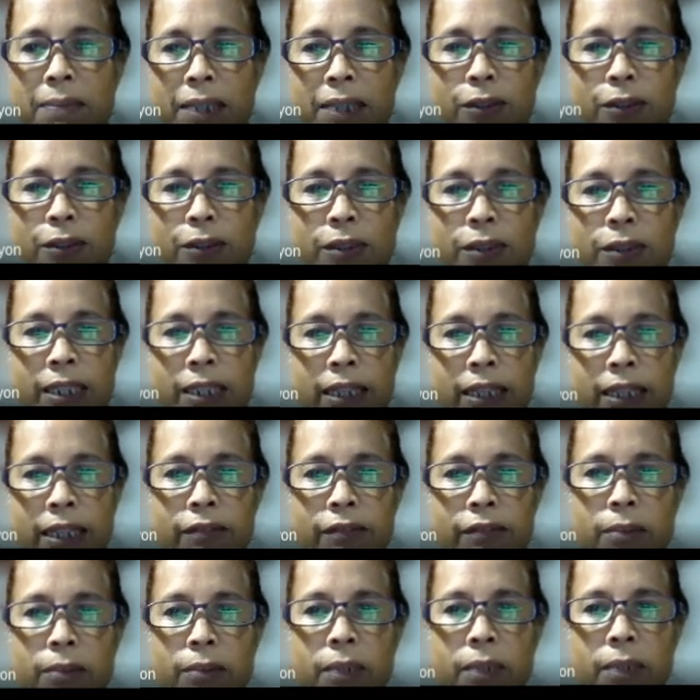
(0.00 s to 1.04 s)
Good day,
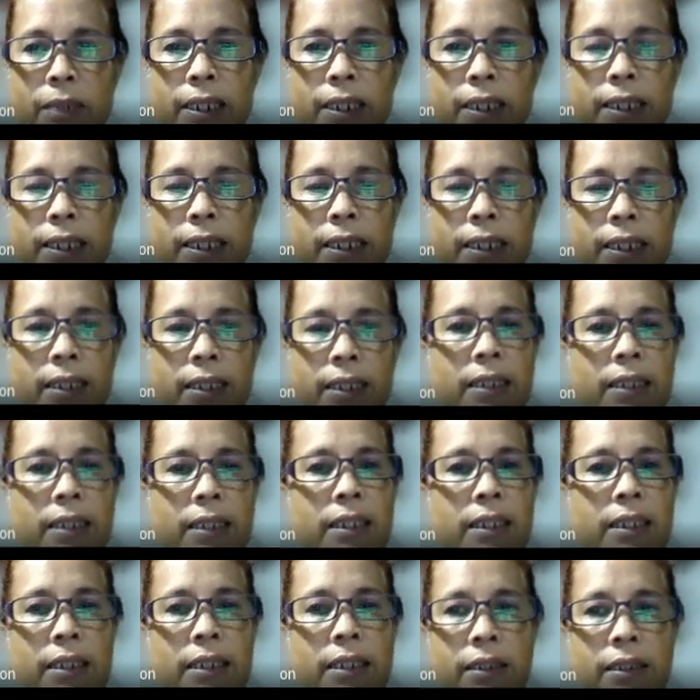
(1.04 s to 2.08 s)
everybody.
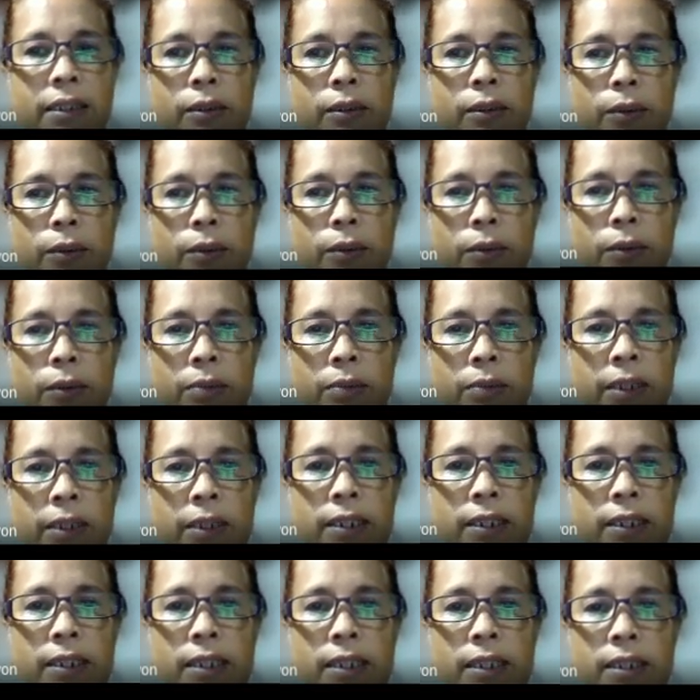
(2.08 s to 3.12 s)
We will be
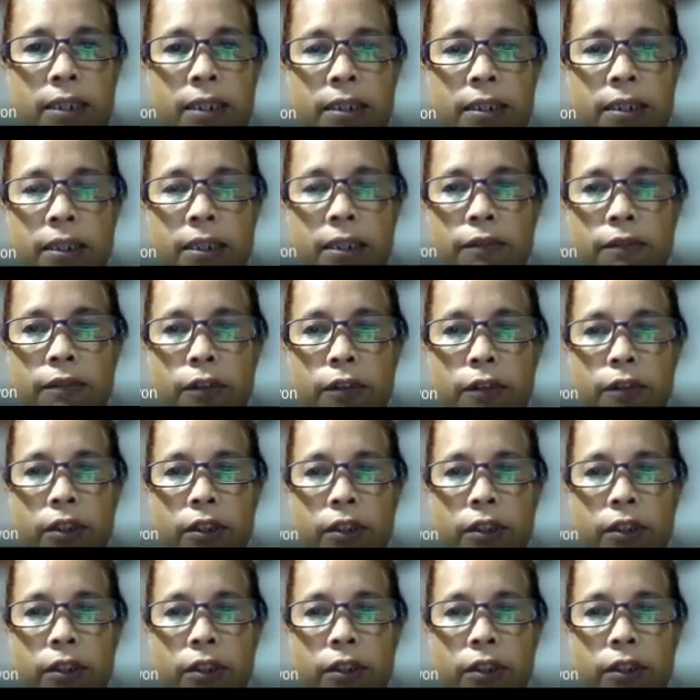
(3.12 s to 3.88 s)
discussing for